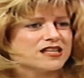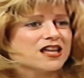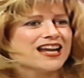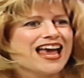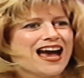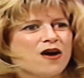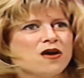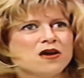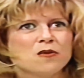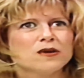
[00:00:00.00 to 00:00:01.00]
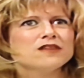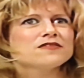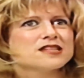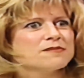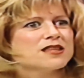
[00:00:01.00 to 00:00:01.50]
And I thought, what
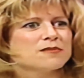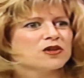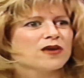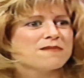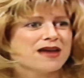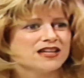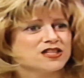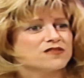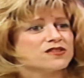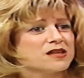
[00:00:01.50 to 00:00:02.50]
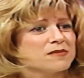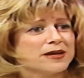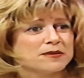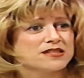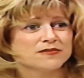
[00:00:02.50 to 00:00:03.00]
if some of them are great matches for some
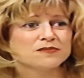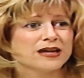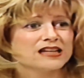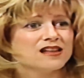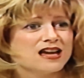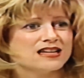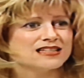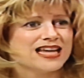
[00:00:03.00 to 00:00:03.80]
of my clients?